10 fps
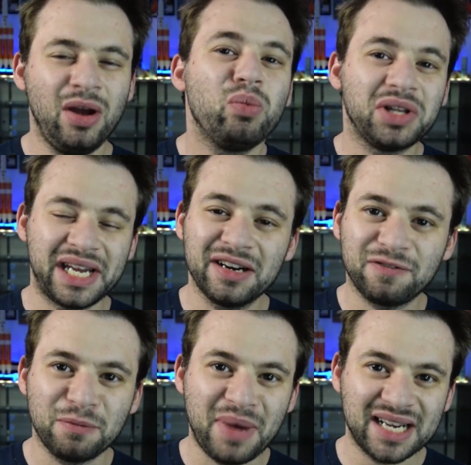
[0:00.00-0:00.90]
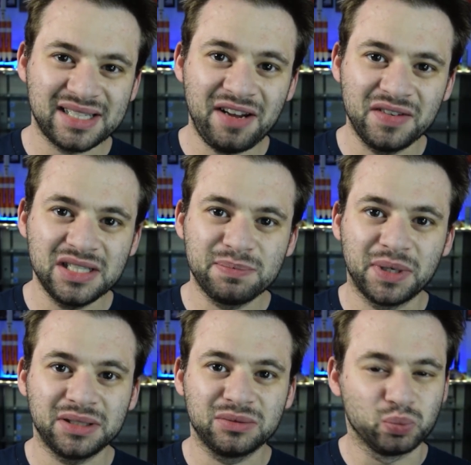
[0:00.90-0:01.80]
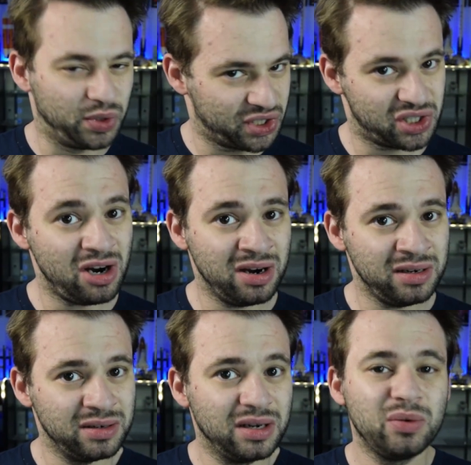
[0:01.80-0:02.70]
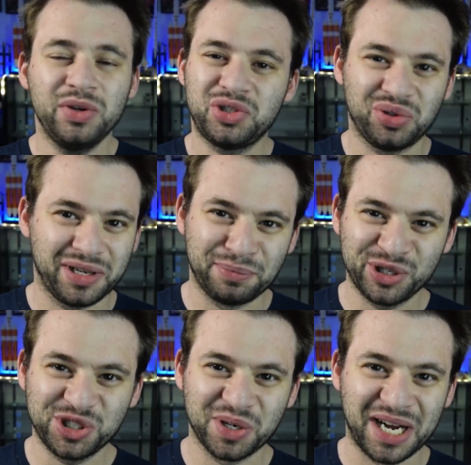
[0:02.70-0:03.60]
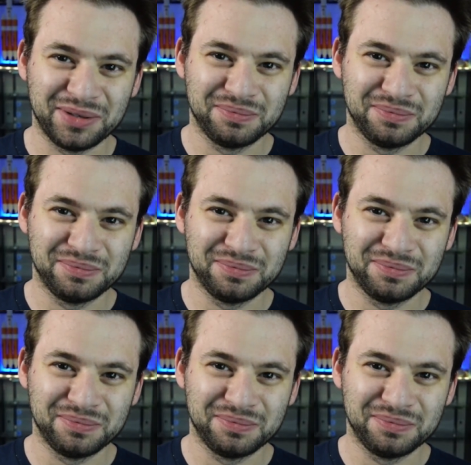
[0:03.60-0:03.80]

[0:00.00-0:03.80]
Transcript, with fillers: We'll hear from Max Evans, but we'll start with Julia Bergeron.